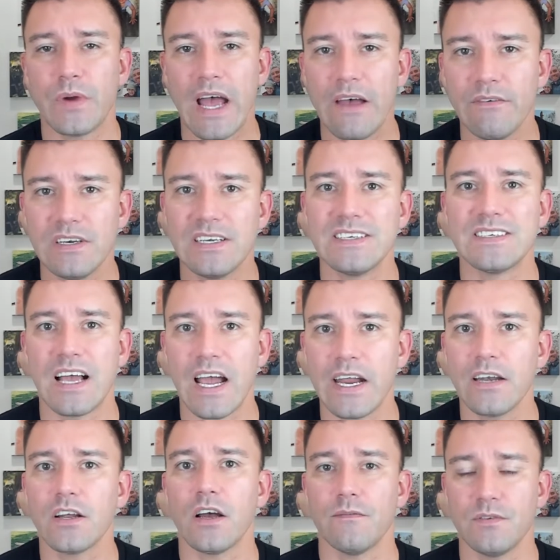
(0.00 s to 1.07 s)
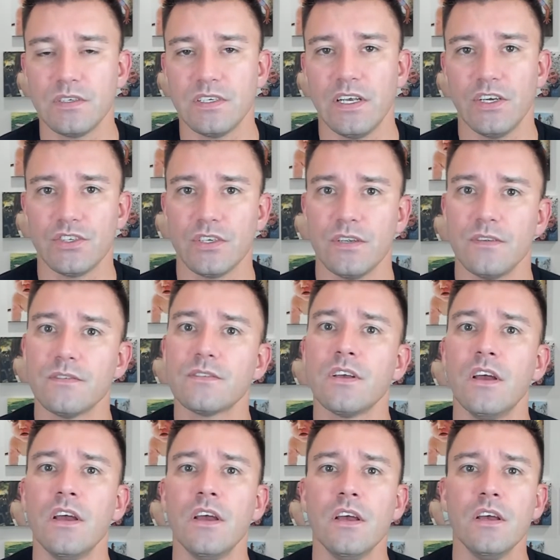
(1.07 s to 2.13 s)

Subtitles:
but having design conversations